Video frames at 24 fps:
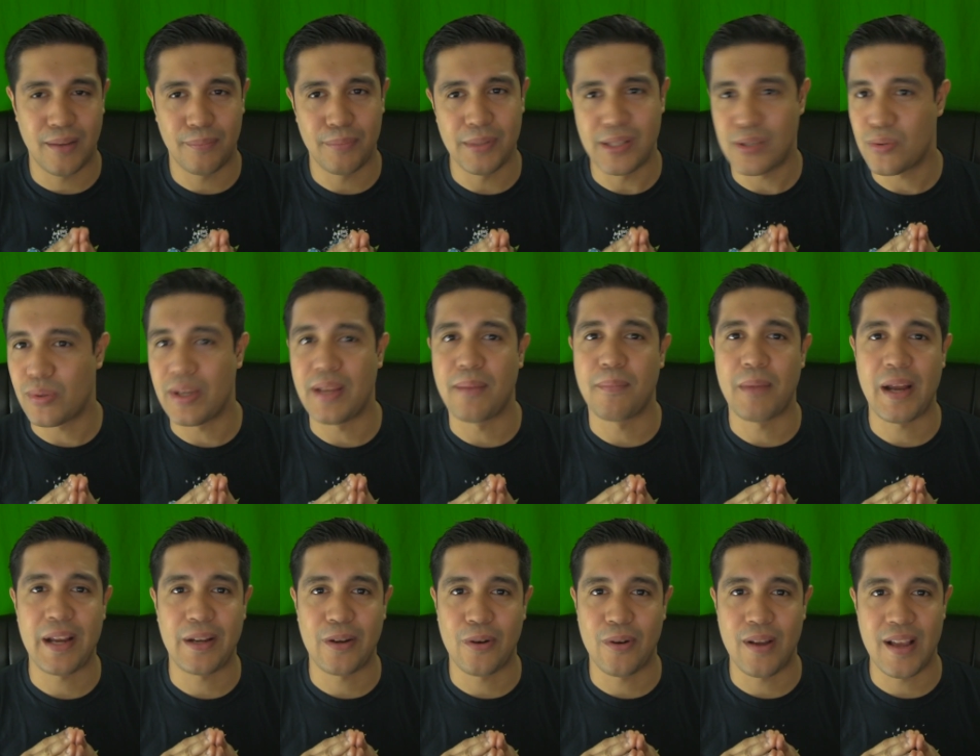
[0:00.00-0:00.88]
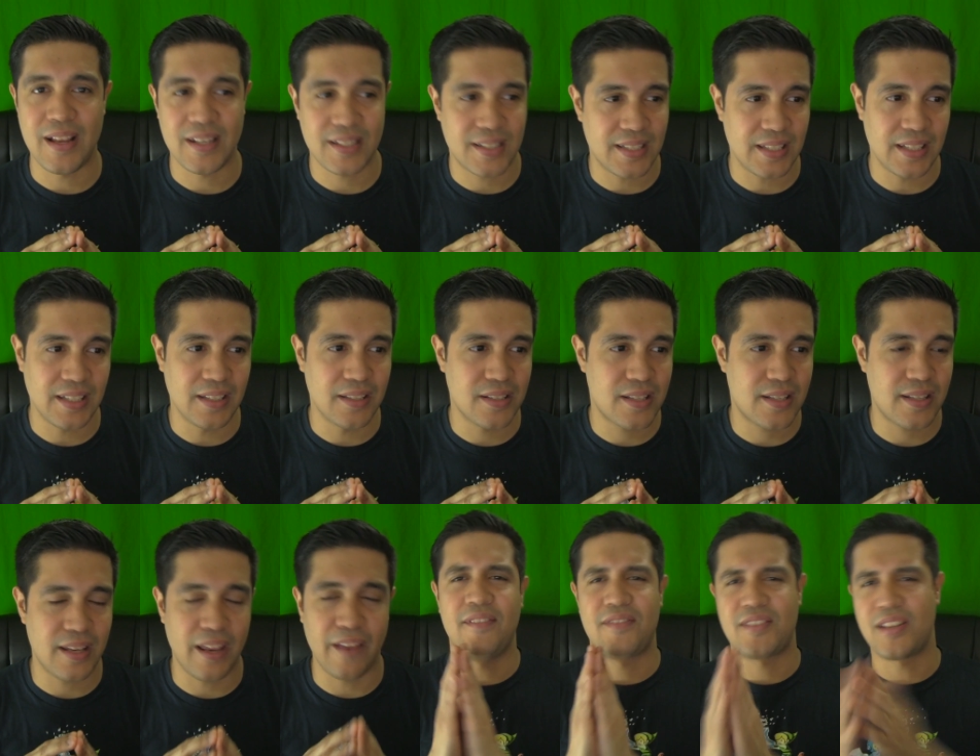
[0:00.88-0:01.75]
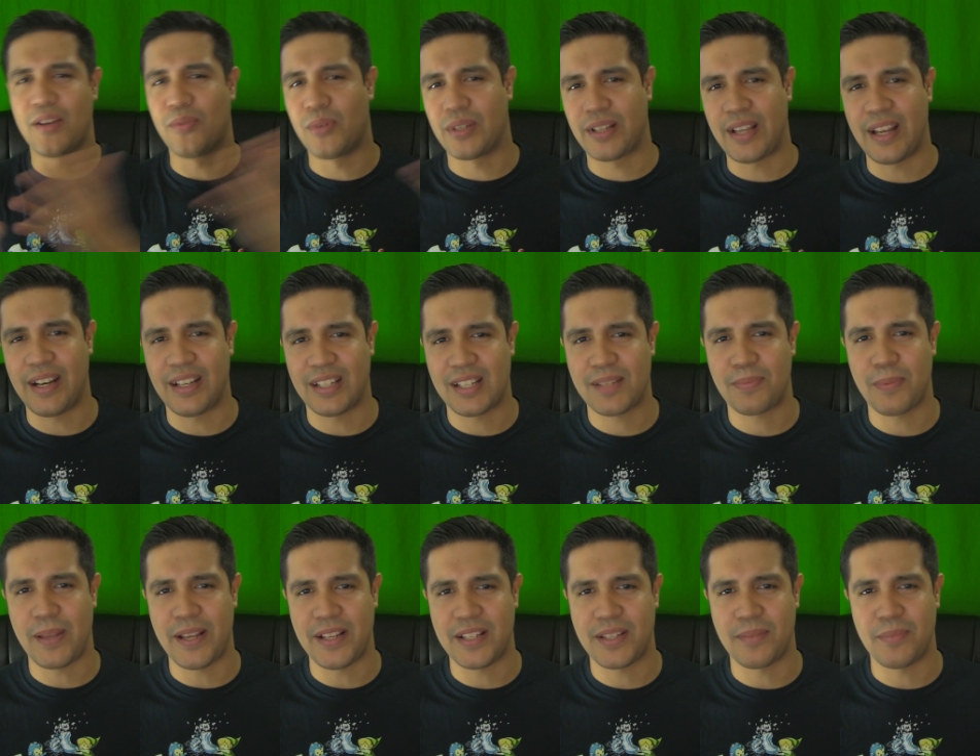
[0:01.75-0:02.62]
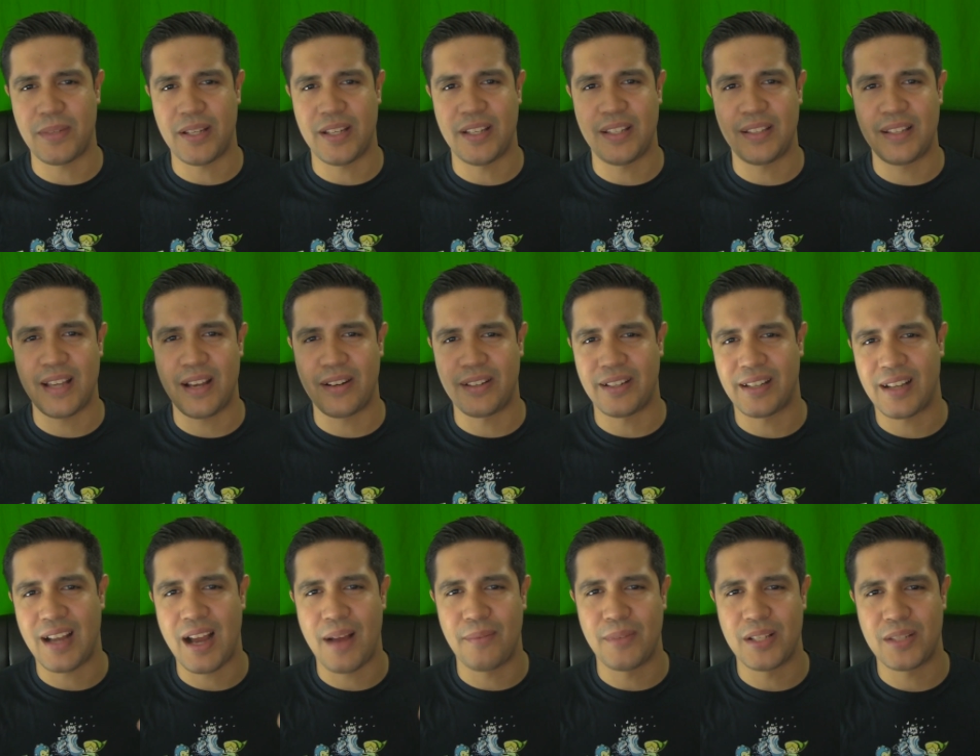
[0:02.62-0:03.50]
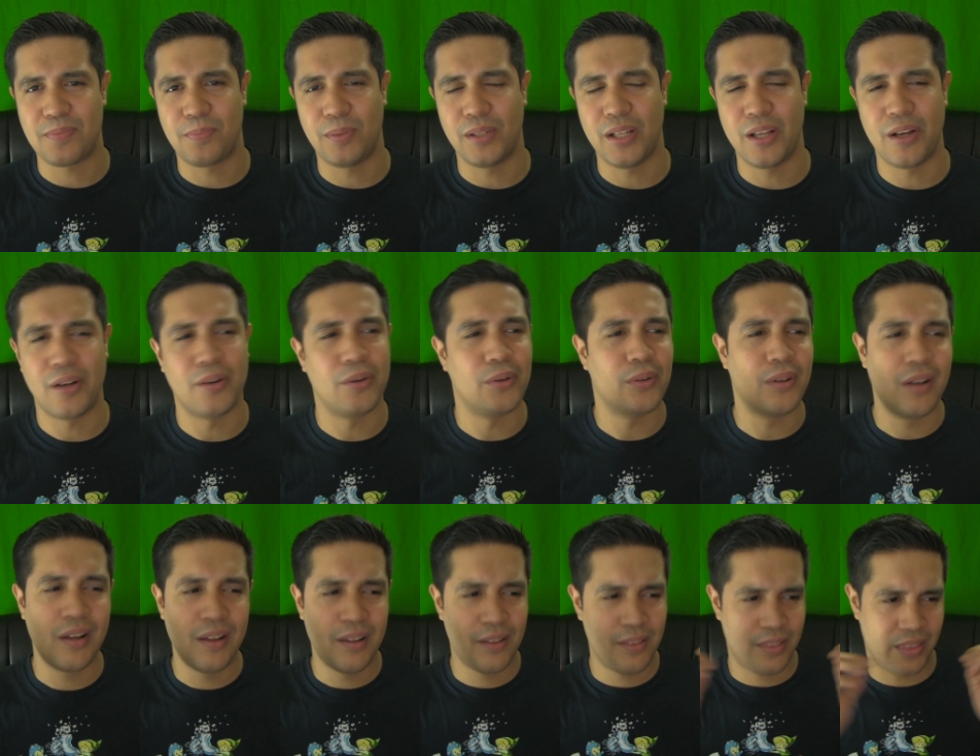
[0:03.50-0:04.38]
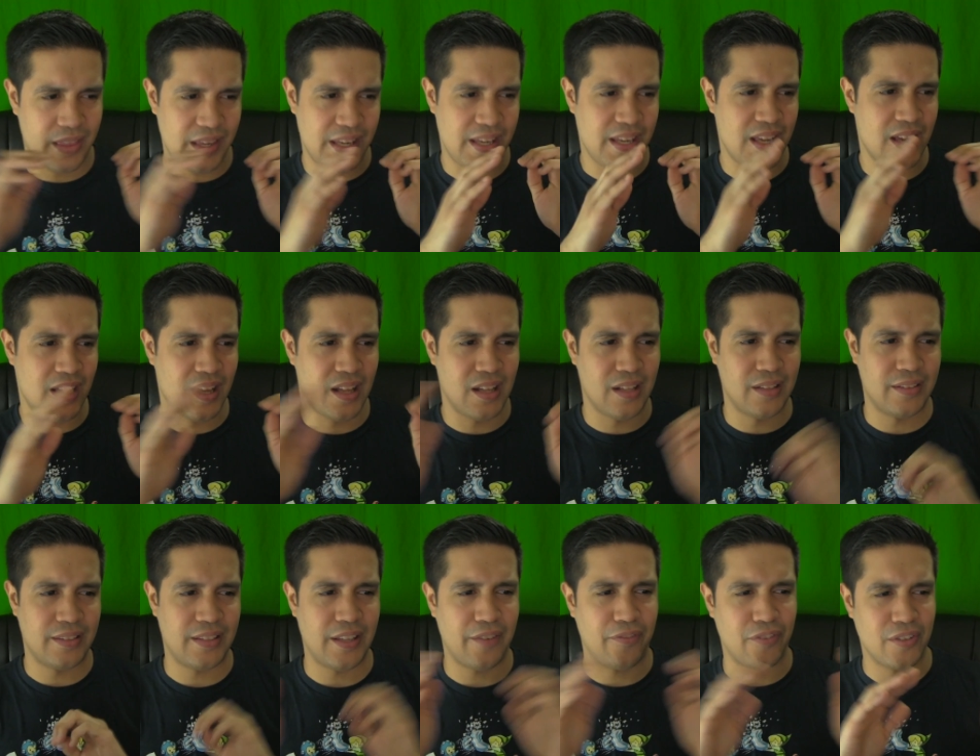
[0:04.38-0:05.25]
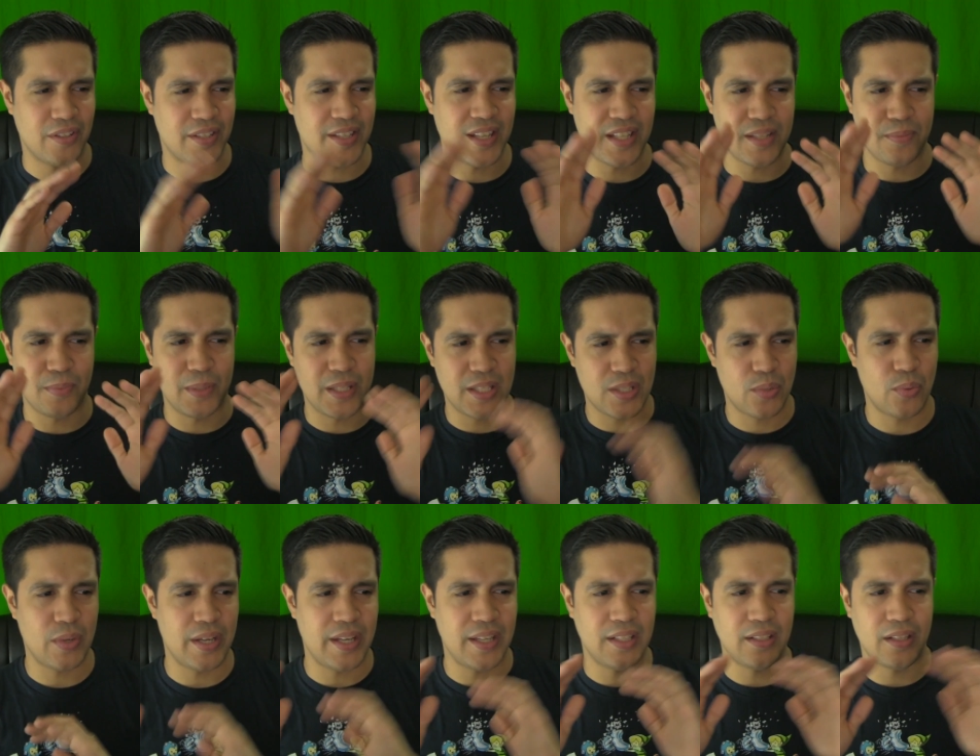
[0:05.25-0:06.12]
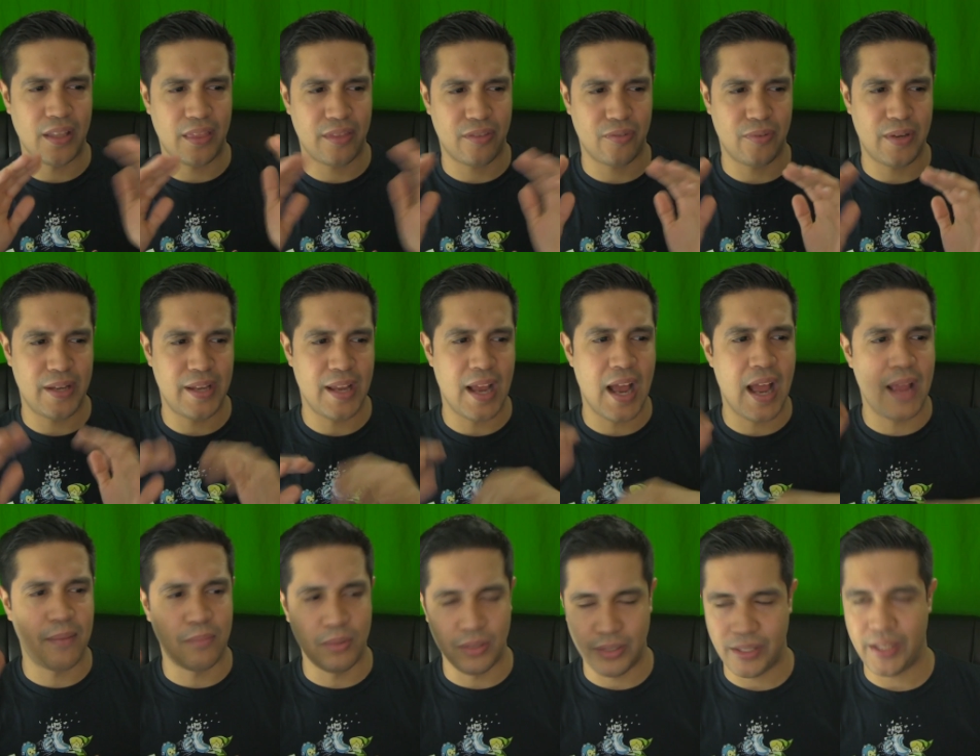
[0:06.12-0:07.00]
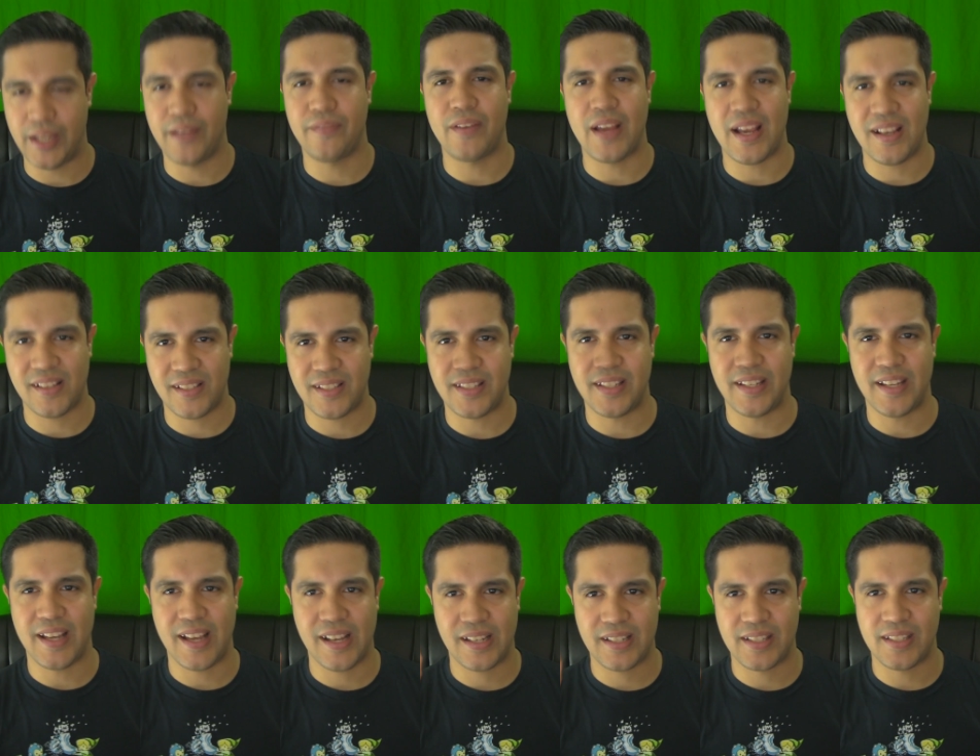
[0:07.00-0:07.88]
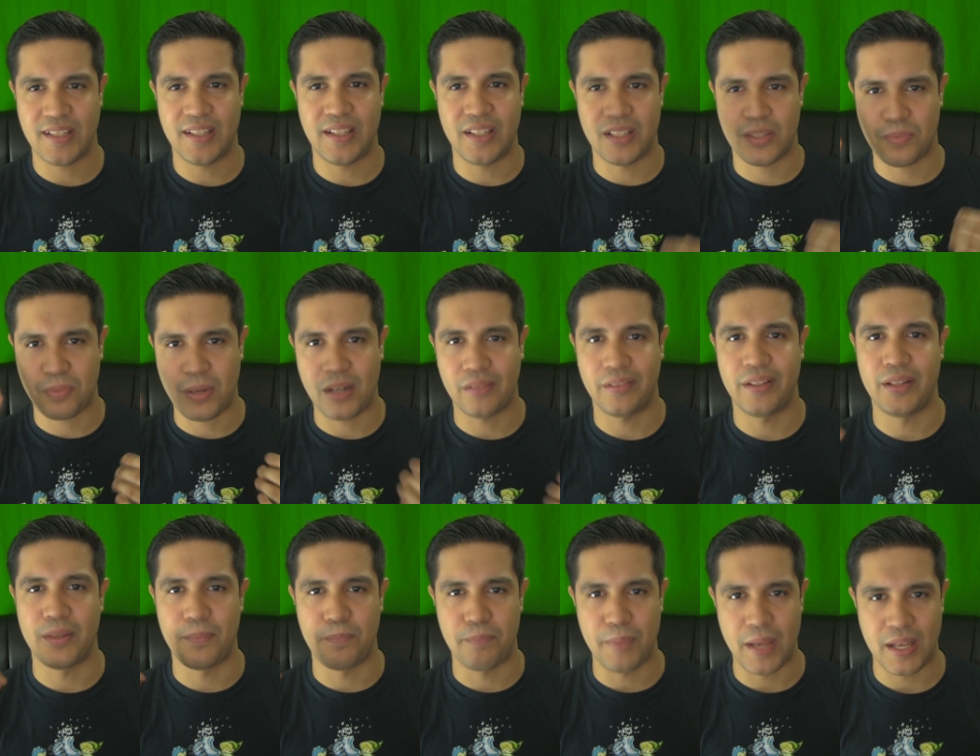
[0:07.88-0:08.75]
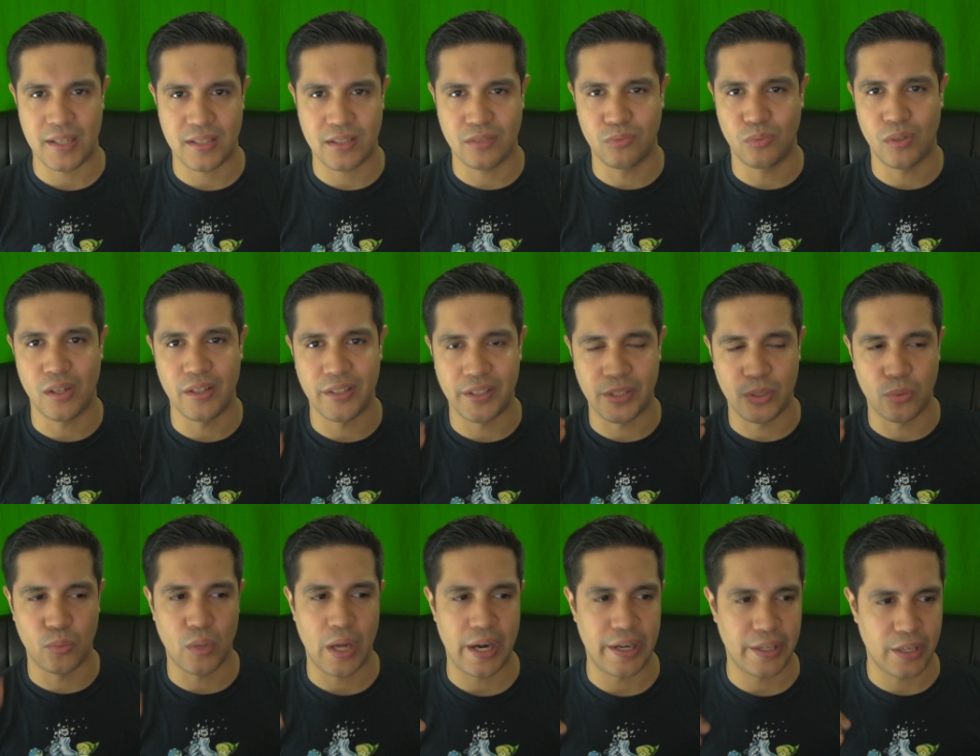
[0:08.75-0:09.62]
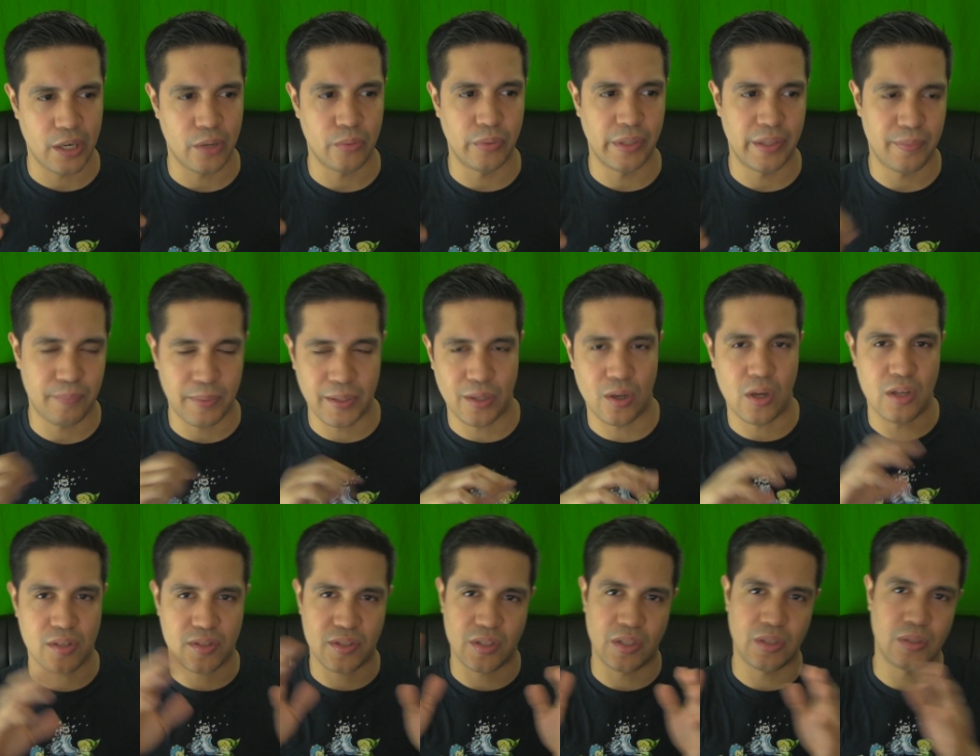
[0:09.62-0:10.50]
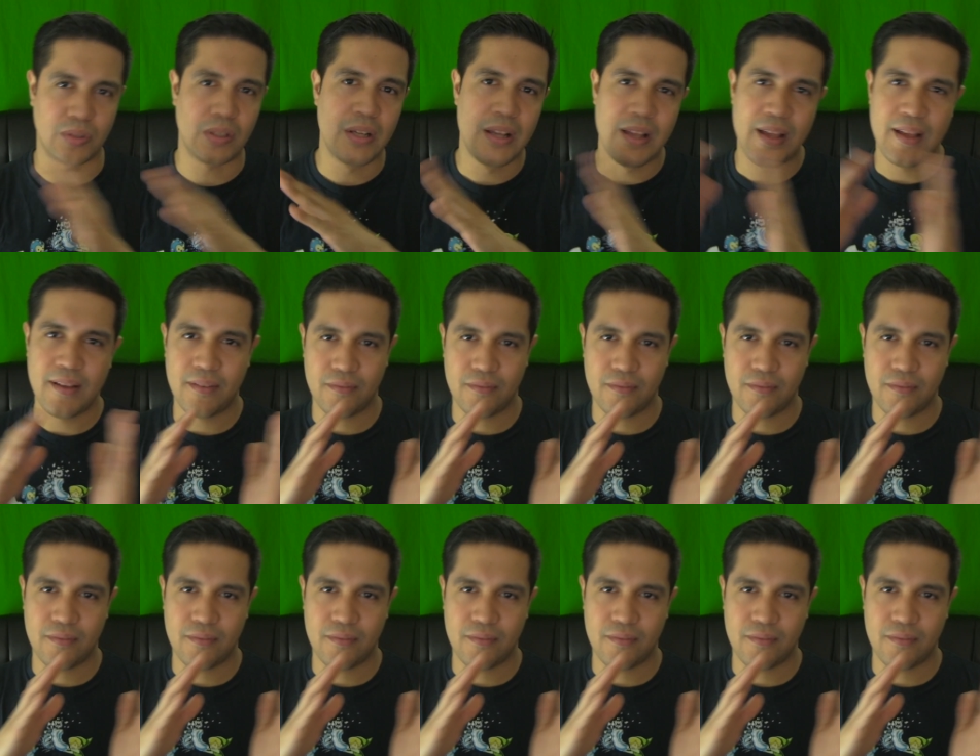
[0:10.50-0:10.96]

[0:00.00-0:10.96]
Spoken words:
between micro SDs. If someone can explain to me down in the comments below the differences between the three, I believe SDXC is probably the best one you want to go with, but also